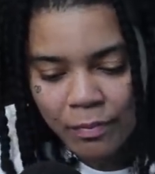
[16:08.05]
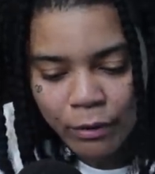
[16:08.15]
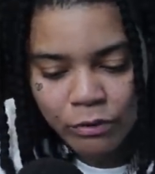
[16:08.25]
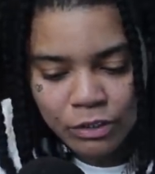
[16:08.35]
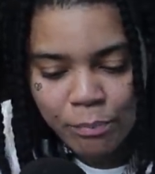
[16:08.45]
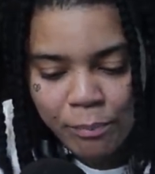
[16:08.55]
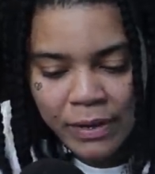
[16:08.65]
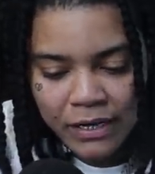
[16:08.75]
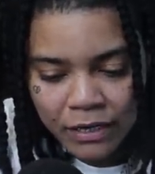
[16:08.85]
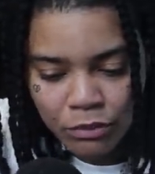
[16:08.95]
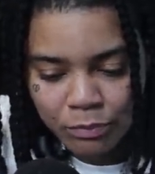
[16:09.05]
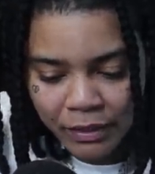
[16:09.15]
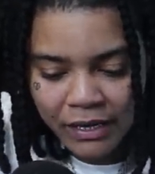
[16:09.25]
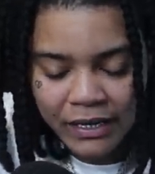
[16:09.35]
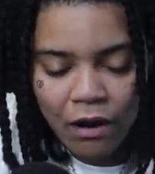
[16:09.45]
it was meant, it was
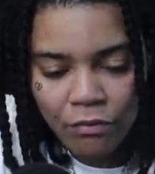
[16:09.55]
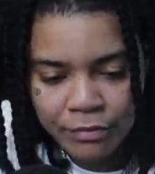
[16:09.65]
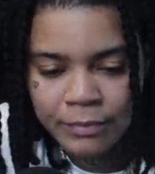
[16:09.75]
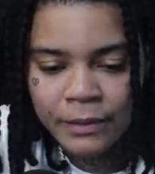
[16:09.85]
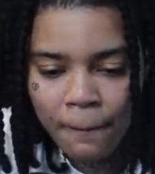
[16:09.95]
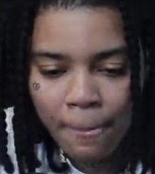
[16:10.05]
planned out for me.